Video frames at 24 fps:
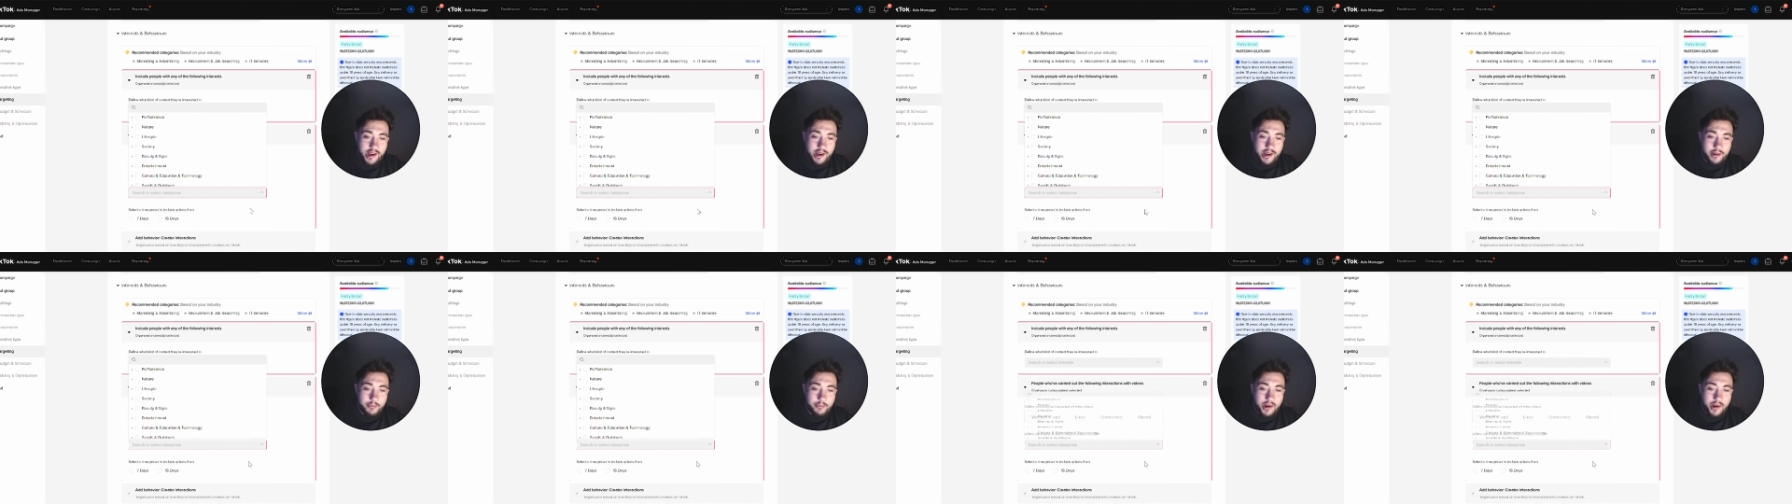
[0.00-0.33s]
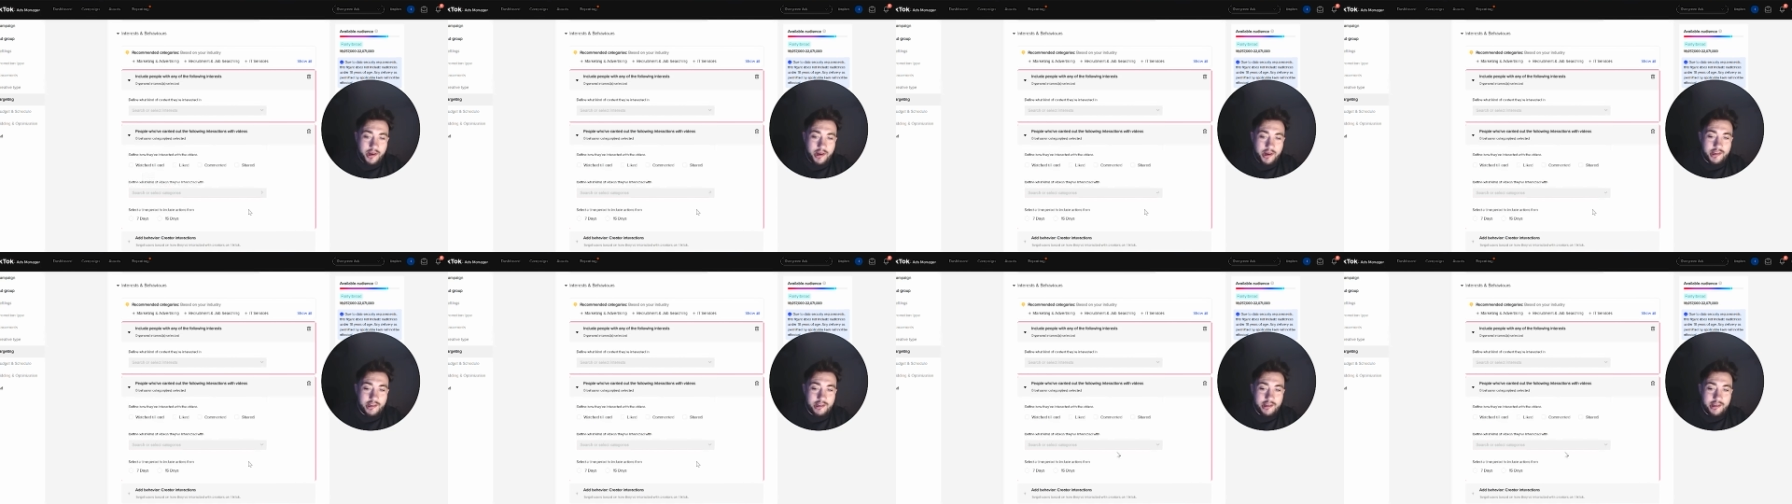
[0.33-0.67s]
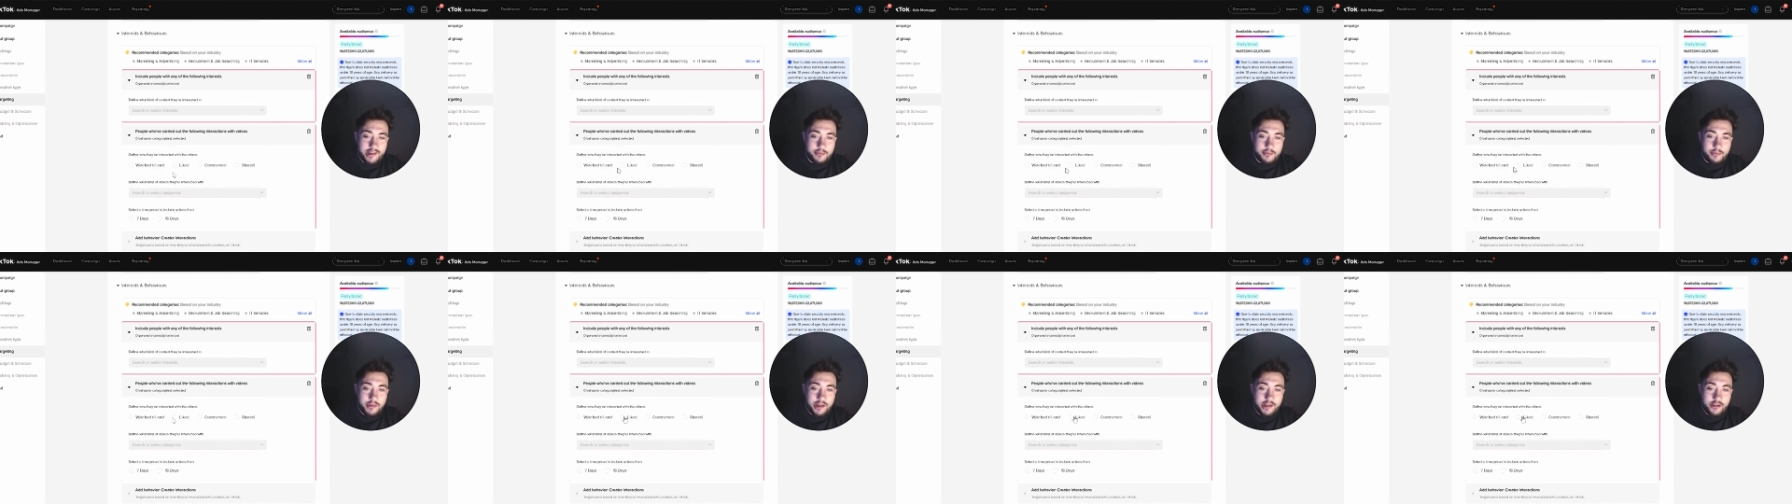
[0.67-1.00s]
And basically, this
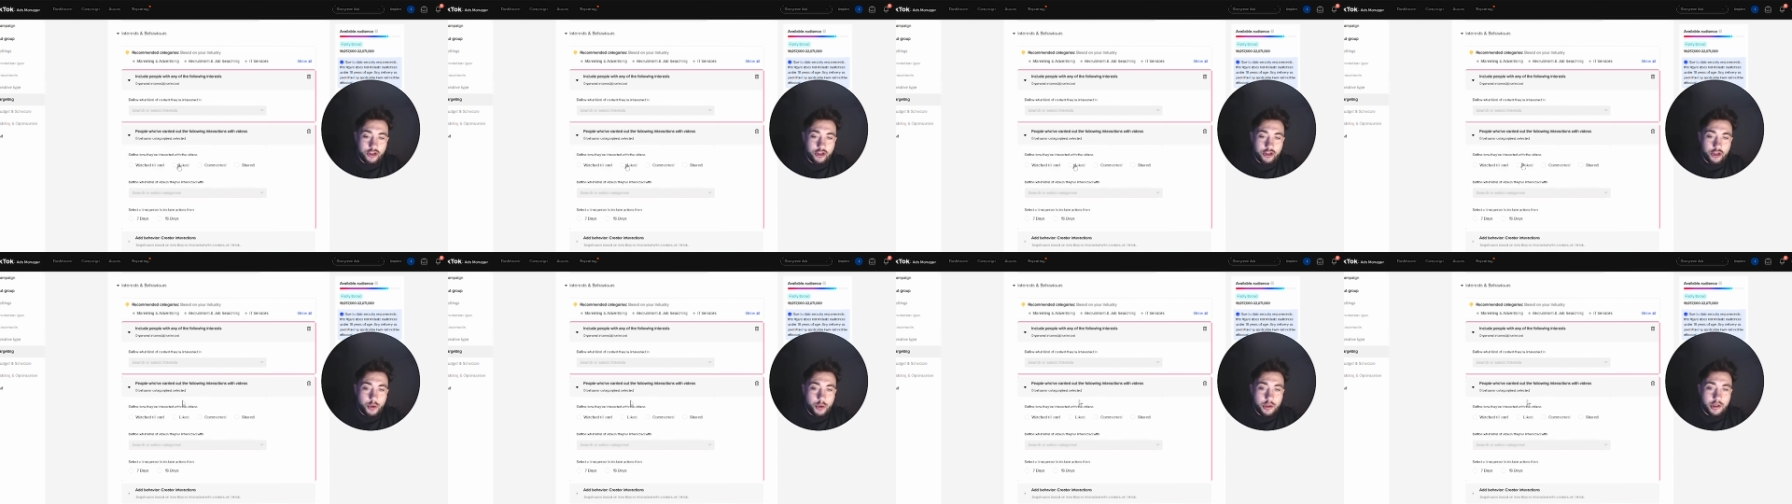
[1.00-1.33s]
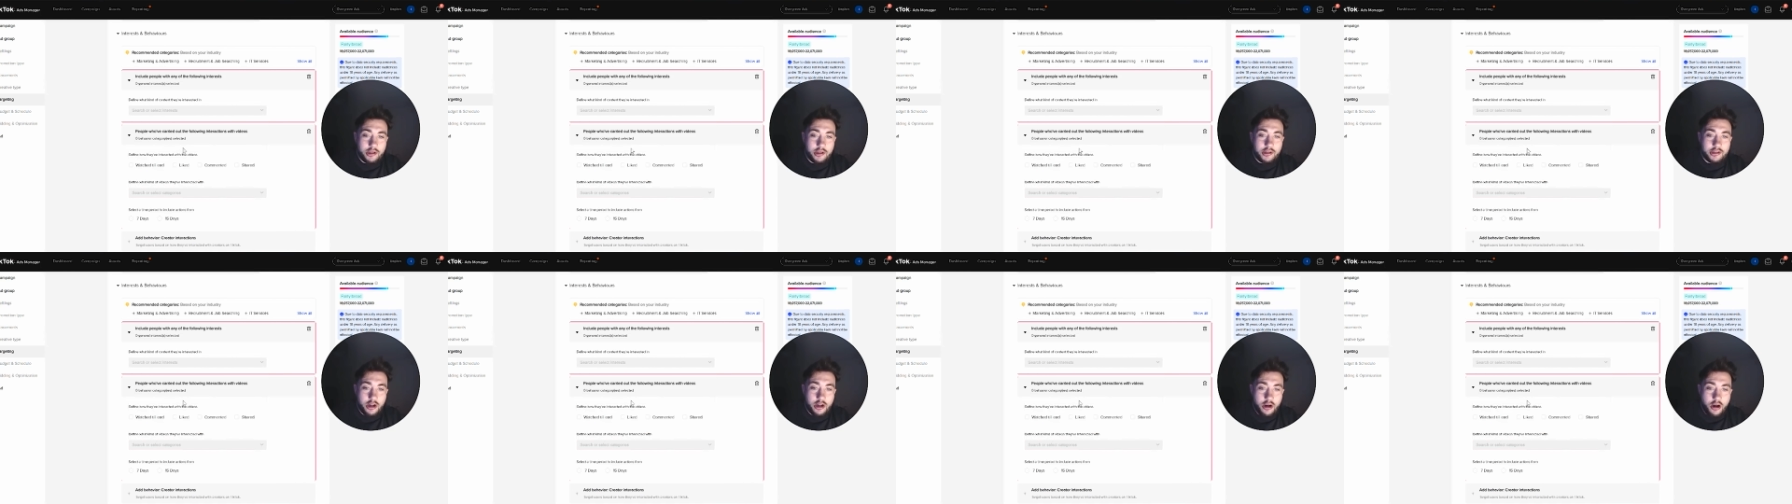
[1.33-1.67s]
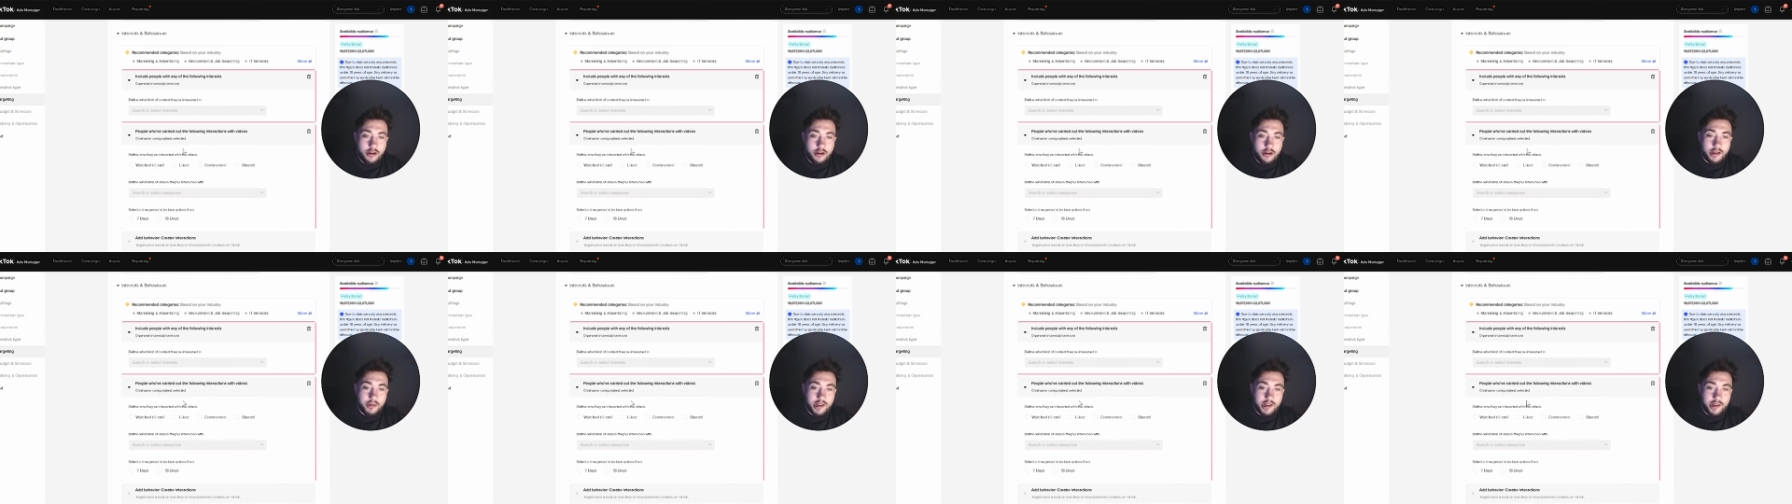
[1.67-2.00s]
means you can
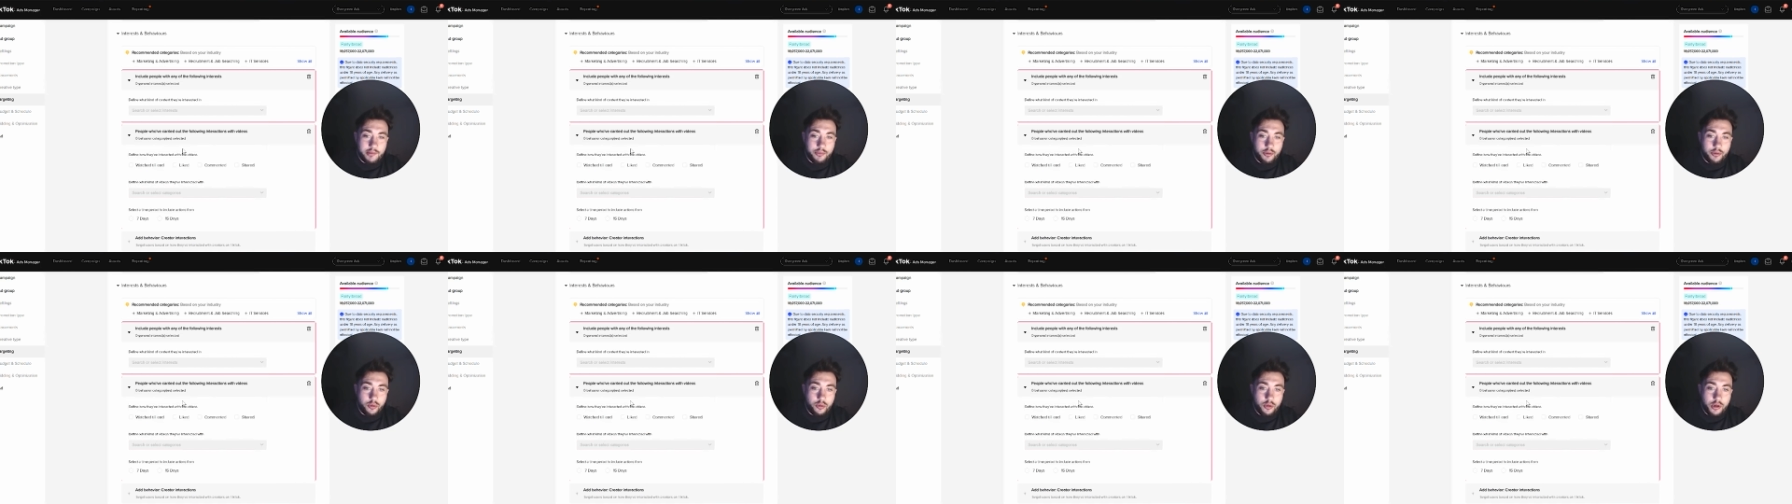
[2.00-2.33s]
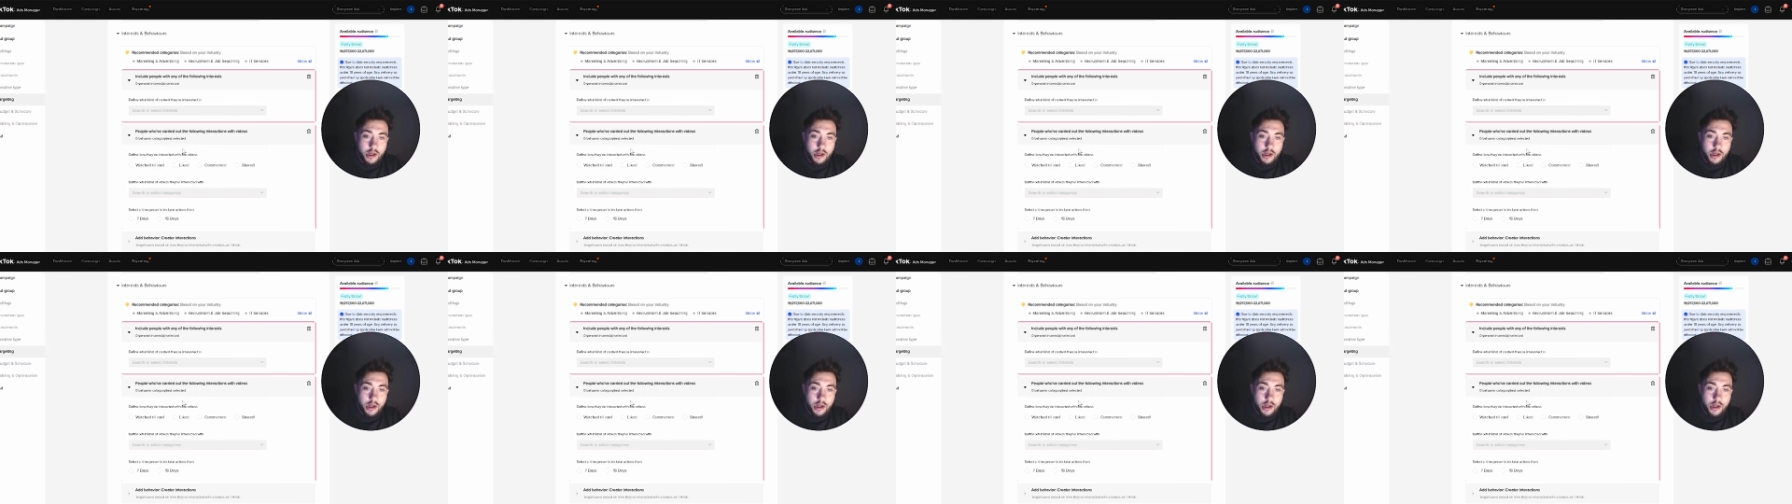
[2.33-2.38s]
target people